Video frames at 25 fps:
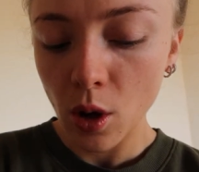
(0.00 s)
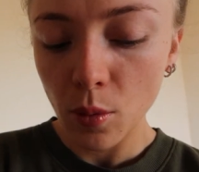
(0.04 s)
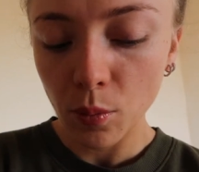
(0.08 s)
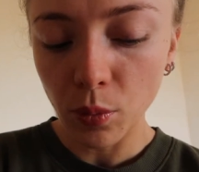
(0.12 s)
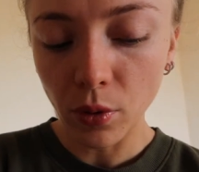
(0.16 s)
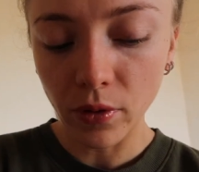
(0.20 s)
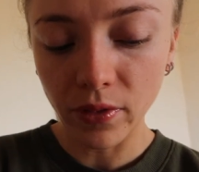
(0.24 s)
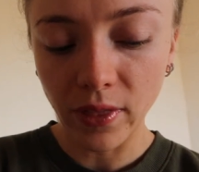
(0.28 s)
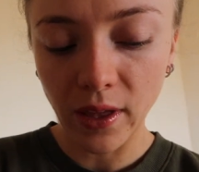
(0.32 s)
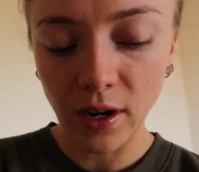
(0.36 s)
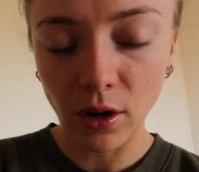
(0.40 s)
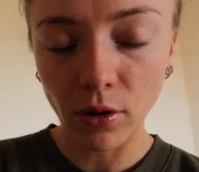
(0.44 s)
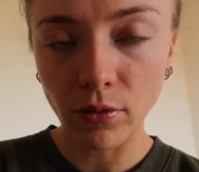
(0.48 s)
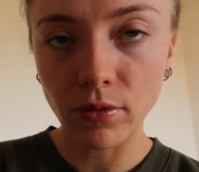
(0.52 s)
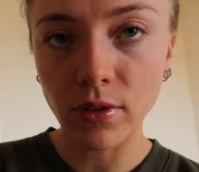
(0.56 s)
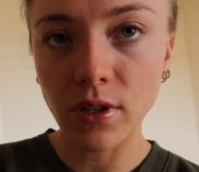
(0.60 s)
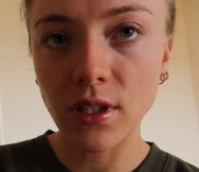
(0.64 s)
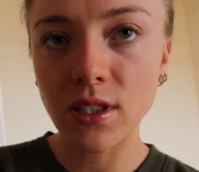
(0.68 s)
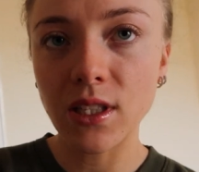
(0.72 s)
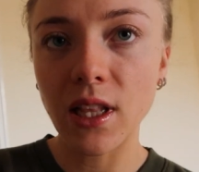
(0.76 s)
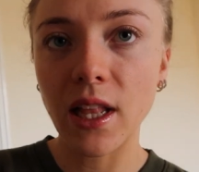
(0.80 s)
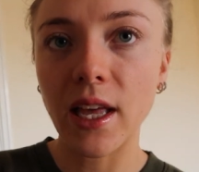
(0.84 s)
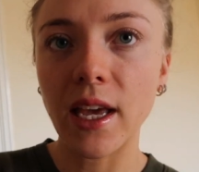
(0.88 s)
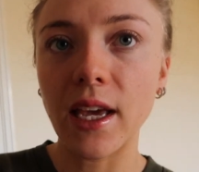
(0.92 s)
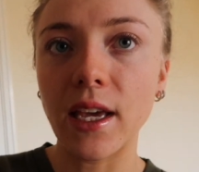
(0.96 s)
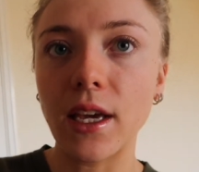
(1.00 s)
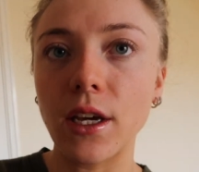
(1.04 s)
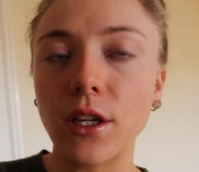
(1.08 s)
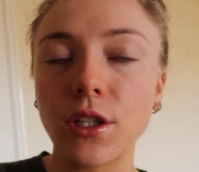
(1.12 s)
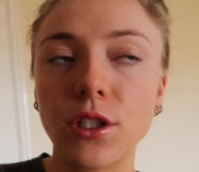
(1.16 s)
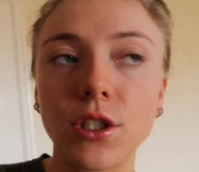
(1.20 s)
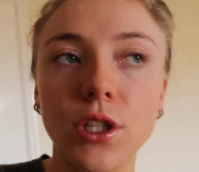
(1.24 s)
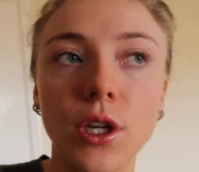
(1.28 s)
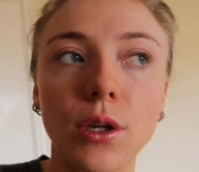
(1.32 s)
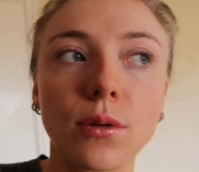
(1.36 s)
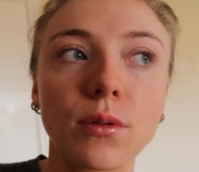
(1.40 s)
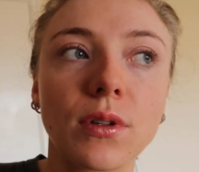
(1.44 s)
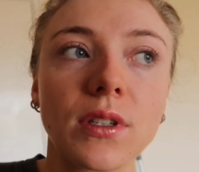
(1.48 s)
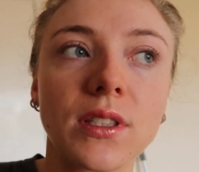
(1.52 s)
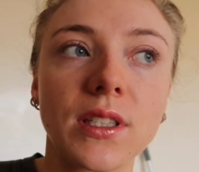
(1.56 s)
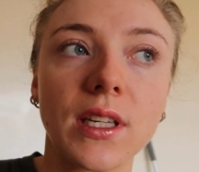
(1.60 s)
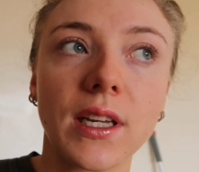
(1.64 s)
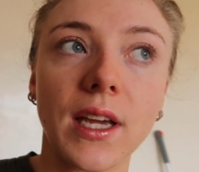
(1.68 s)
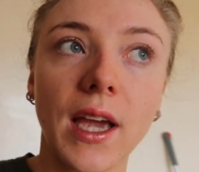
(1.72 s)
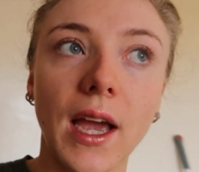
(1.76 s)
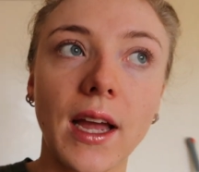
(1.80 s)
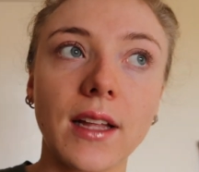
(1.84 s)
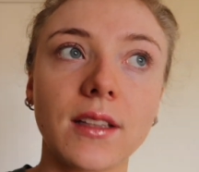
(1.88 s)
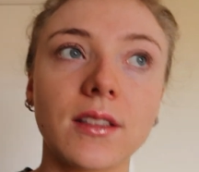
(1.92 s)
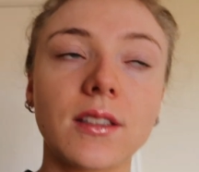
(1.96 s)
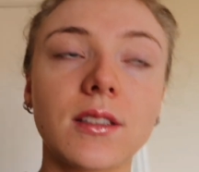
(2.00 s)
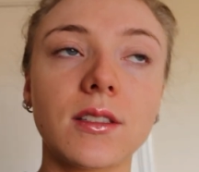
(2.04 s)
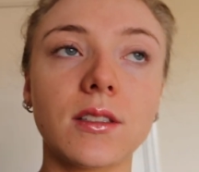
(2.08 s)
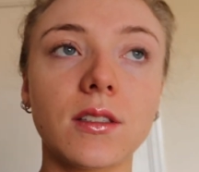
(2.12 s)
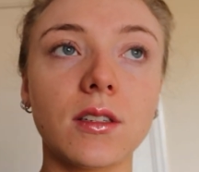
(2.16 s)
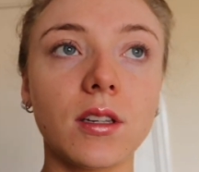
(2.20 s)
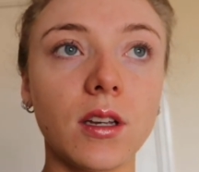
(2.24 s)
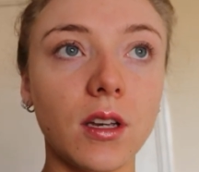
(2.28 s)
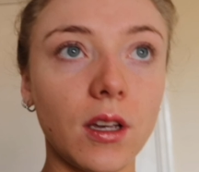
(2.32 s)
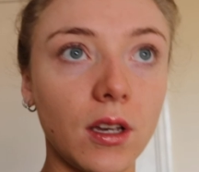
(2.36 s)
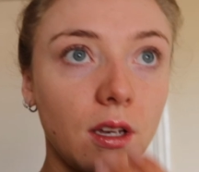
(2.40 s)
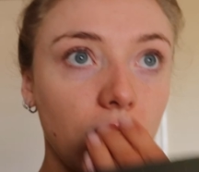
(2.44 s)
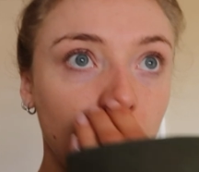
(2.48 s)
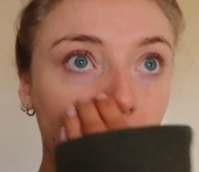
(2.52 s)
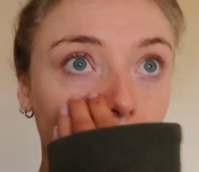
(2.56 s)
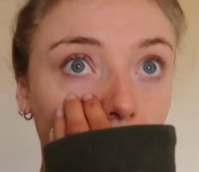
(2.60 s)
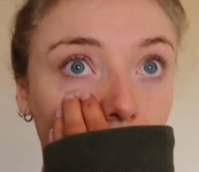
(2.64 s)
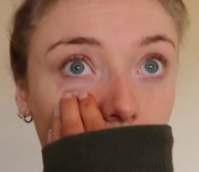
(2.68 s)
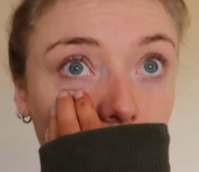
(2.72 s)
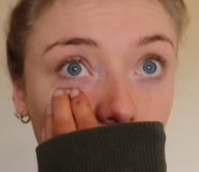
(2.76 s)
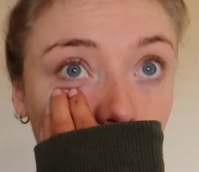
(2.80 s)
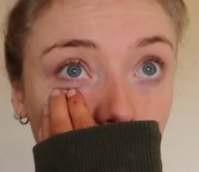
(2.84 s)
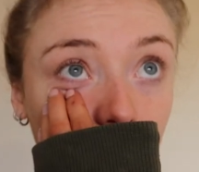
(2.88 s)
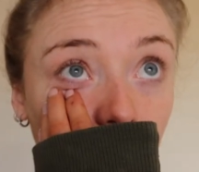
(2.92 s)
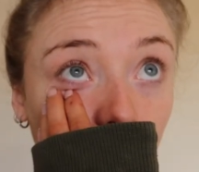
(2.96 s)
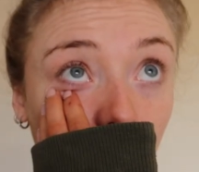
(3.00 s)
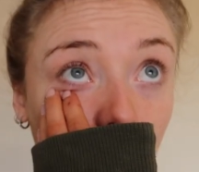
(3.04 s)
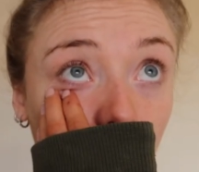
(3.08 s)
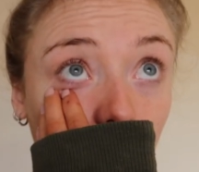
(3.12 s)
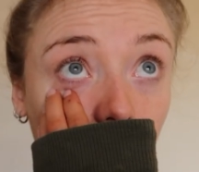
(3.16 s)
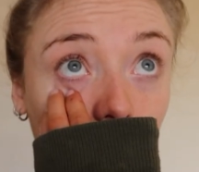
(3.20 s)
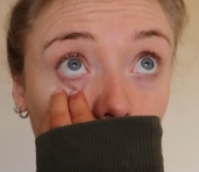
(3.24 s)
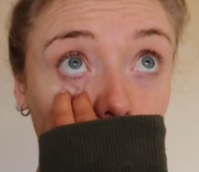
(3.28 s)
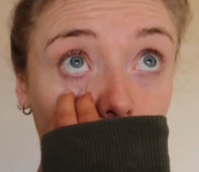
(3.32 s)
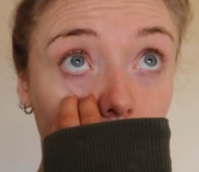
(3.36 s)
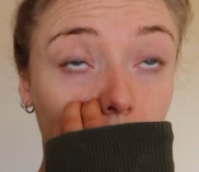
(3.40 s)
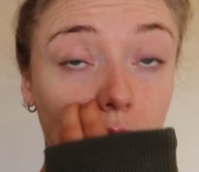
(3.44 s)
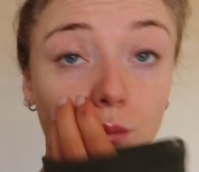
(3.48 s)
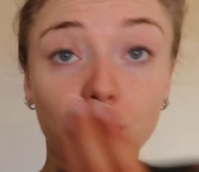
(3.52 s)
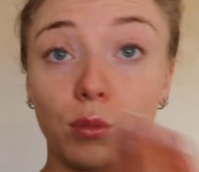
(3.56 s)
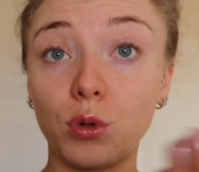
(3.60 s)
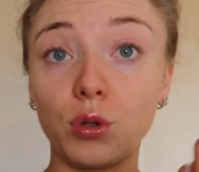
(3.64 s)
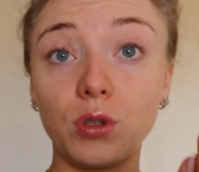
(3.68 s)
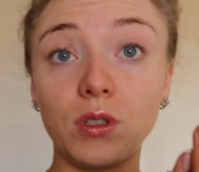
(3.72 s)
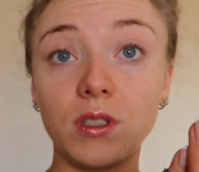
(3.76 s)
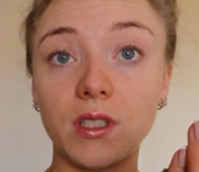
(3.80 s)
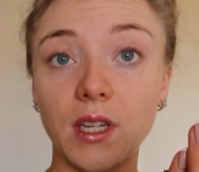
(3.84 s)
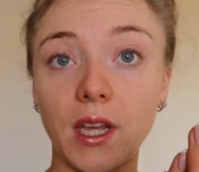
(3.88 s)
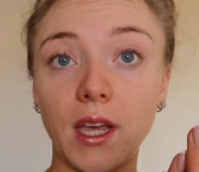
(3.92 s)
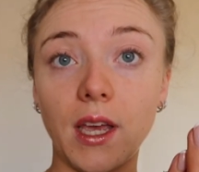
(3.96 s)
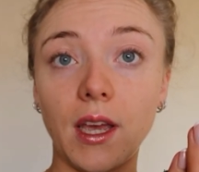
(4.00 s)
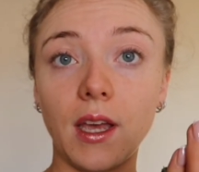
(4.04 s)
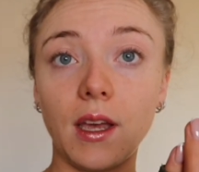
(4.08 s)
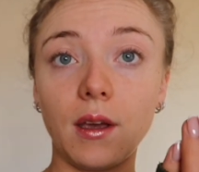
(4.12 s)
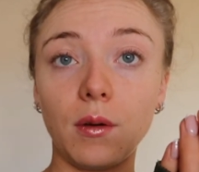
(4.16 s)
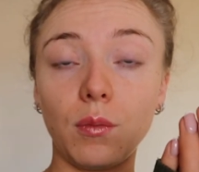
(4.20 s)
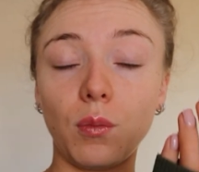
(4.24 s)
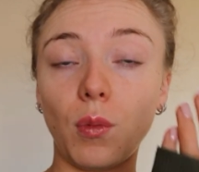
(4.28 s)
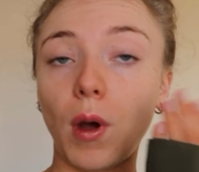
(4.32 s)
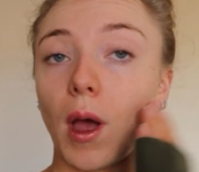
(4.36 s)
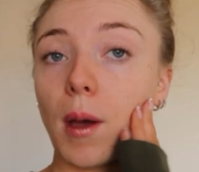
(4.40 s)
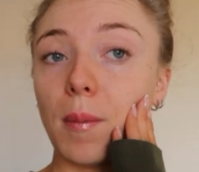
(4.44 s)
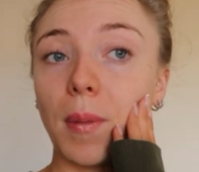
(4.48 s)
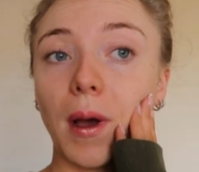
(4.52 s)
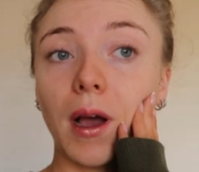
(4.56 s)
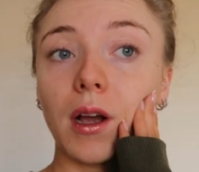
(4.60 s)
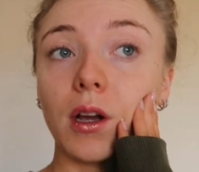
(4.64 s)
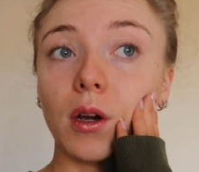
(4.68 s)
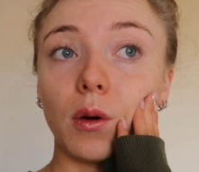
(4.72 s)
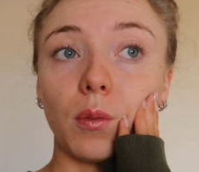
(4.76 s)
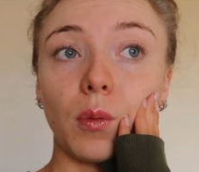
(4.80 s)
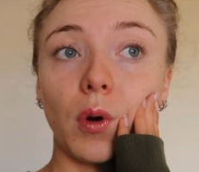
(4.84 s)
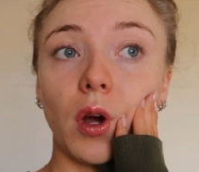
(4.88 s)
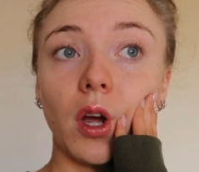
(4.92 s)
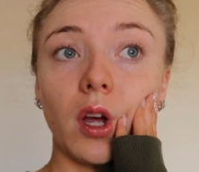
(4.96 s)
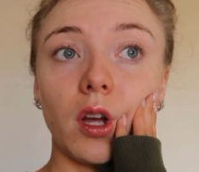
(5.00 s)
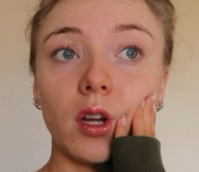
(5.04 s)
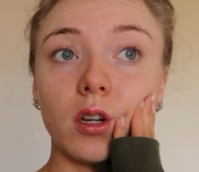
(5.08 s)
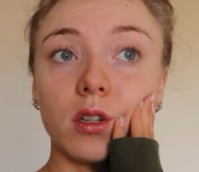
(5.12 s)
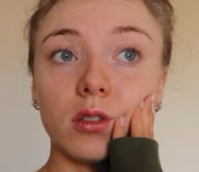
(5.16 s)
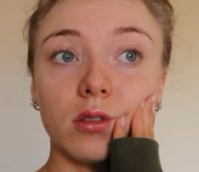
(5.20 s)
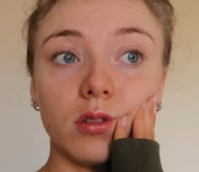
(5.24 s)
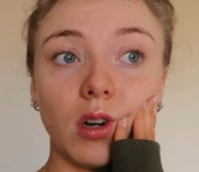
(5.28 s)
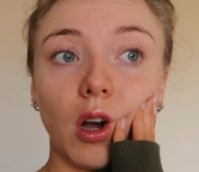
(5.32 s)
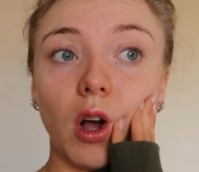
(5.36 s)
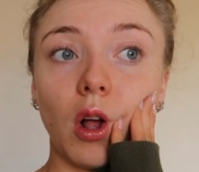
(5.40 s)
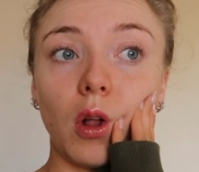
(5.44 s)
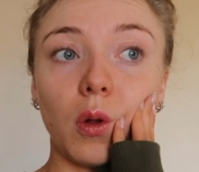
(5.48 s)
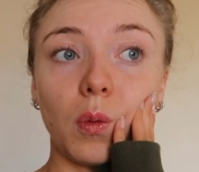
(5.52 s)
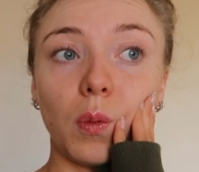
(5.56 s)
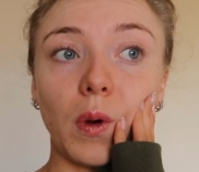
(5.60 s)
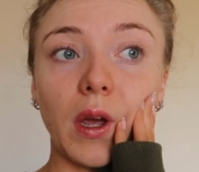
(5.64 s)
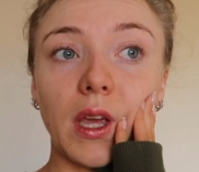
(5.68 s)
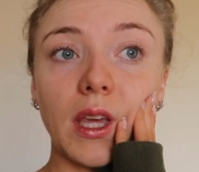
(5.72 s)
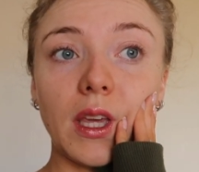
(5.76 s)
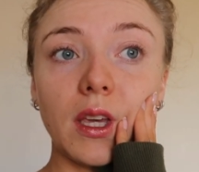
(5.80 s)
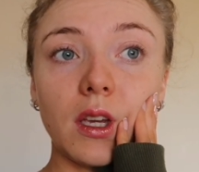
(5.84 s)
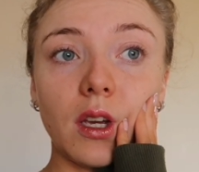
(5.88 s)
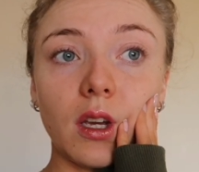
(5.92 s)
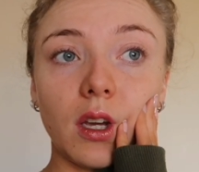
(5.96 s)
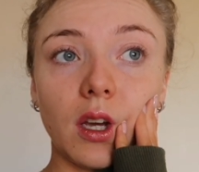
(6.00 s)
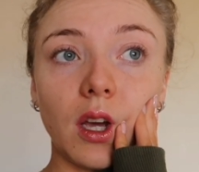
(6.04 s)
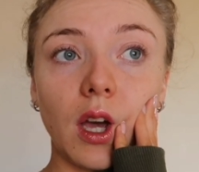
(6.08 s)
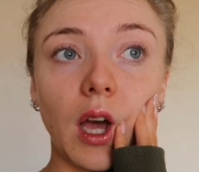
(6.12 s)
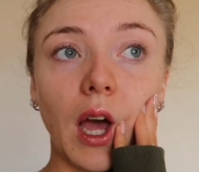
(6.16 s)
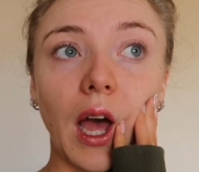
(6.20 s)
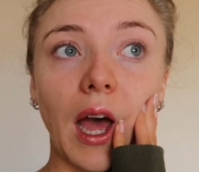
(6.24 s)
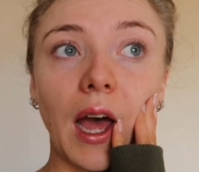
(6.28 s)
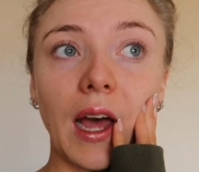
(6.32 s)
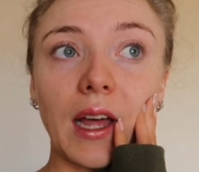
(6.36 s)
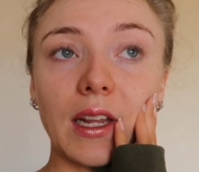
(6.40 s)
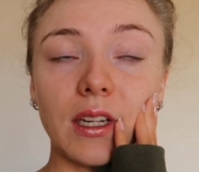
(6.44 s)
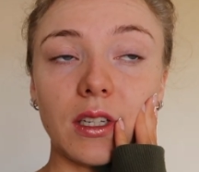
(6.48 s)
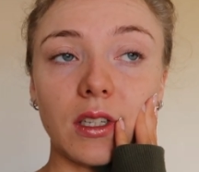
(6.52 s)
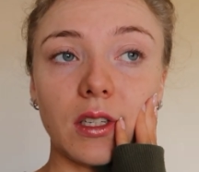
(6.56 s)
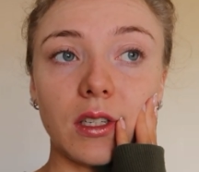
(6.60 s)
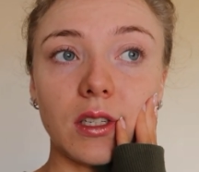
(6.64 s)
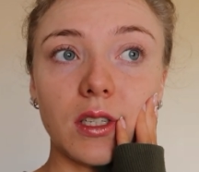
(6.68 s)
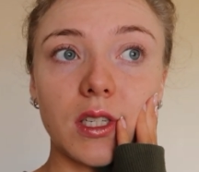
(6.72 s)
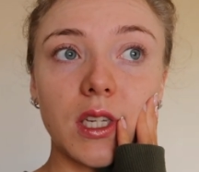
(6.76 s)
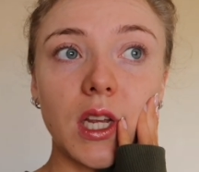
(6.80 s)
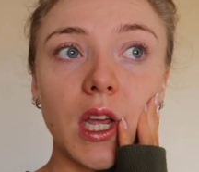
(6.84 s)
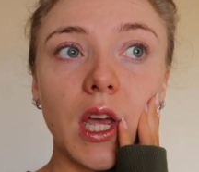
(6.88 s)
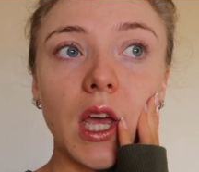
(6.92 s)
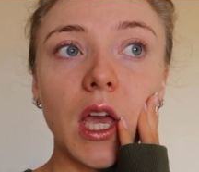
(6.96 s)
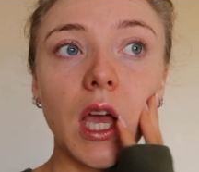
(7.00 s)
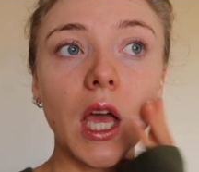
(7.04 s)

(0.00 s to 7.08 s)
But then obviously as soon as it gets to like Monday, we're back at work all week and